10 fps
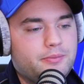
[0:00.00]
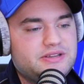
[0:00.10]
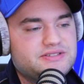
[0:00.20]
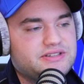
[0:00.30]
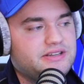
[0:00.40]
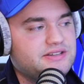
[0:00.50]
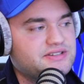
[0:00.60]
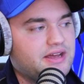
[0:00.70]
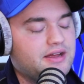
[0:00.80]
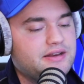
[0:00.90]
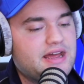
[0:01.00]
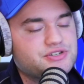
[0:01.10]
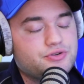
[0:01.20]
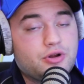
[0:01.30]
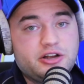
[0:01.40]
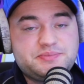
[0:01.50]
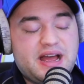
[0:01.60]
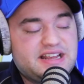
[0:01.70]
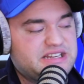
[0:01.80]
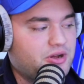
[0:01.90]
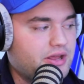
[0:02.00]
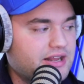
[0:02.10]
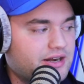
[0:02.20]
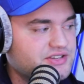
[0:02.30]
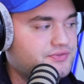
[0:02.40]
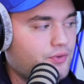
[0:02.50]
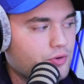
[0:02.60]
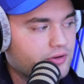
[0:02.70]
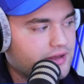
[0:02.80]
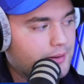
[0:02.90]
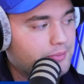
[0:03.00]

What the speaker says: he's a national college basketball analyst for them.